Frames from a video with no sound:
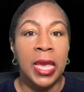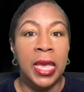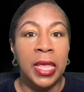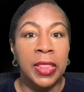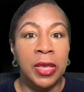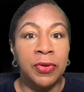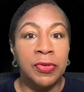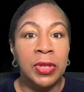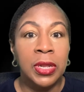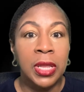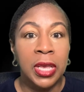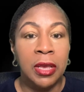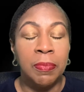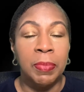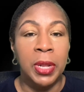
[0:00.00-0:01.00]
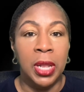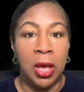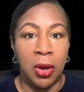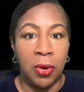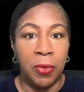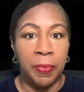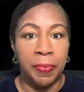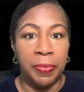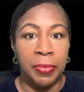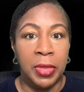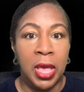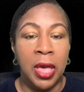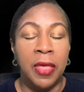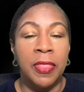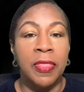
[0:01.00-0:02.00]
There's a link below
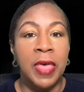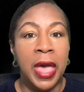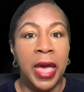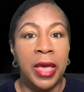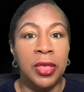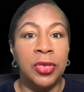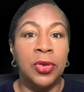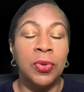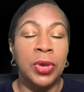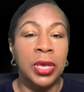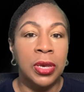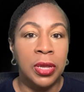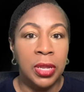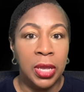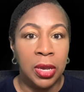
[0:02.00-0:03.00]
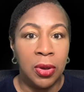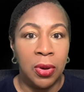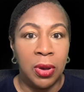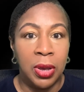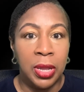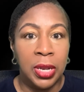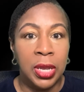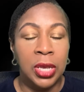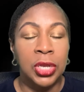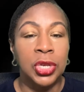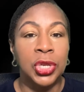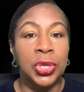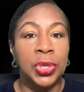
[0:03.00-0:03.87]
that you can click on to